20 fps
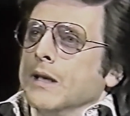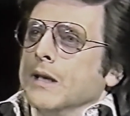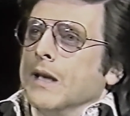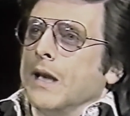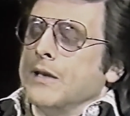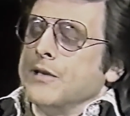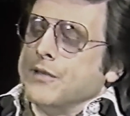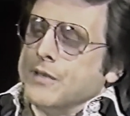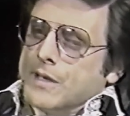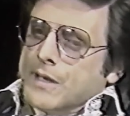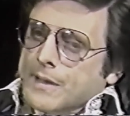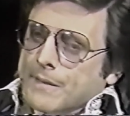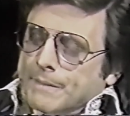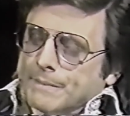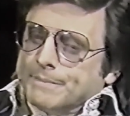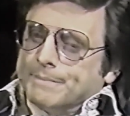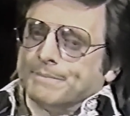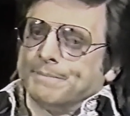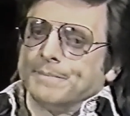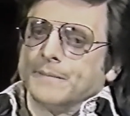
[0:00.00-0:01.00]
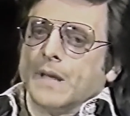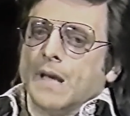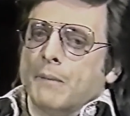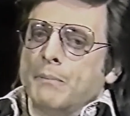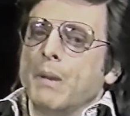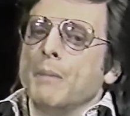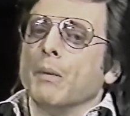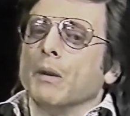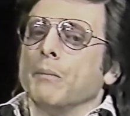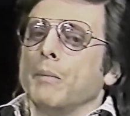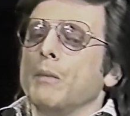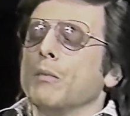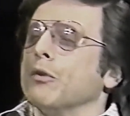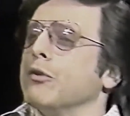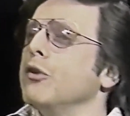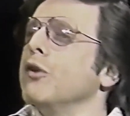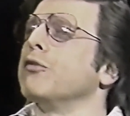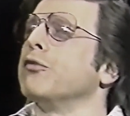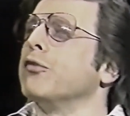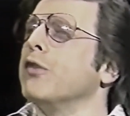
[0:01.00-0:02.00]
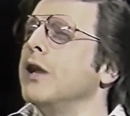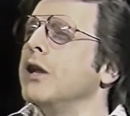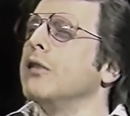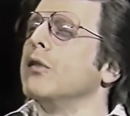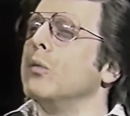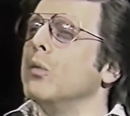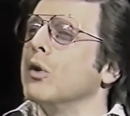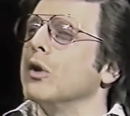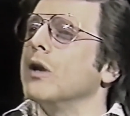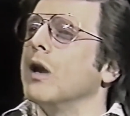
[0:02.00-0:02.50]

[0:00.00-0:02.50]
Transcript: And people are so afraid of the word